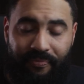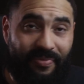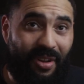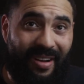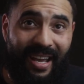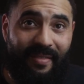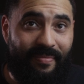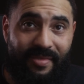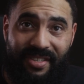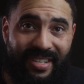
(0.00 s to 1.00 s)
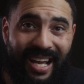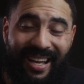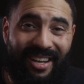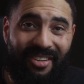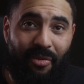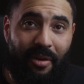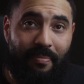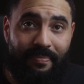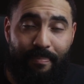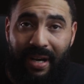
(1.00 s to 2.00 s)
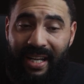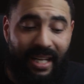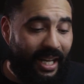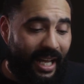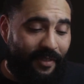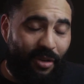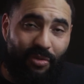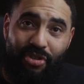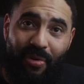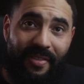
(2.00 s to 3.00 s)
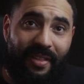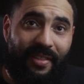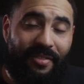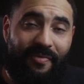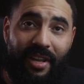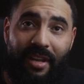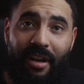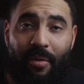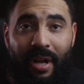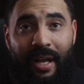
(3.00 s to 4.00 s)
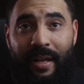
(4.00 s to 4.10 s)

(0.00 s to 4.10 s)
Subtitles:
I'm just not gonna do it. But if you enjoyed this video,